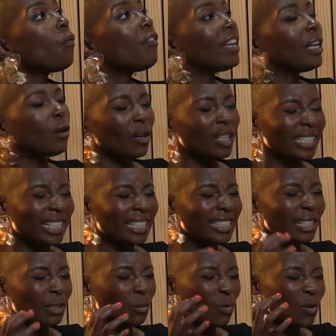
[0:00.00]
overly
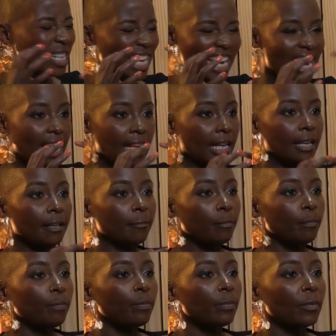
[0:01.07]
congested, kuningi,
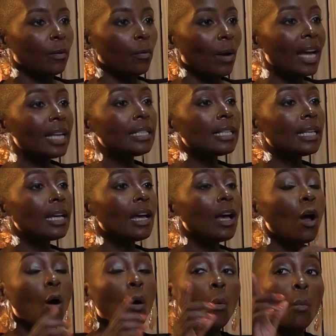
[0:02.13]
right?
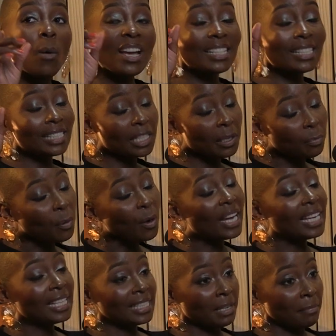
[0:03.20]
Where
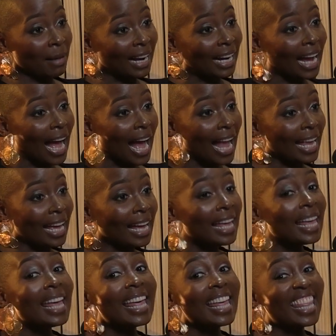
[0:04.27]
Sipho is emakhaya,
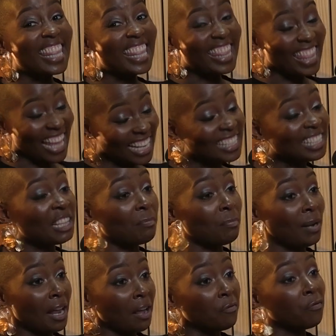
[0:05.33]
that's the
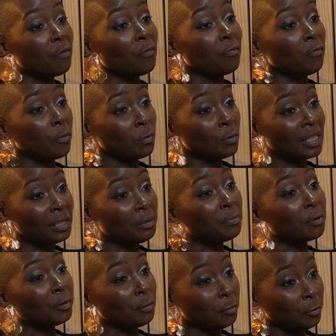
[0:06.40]
platform for
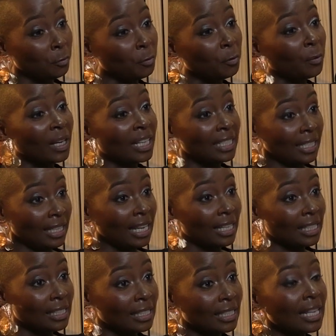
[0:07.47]
Usipho to do great
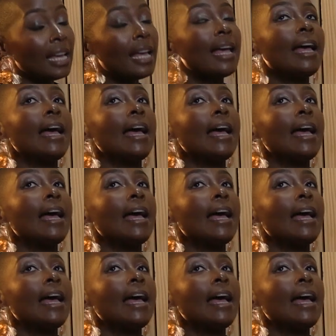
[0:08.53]
things.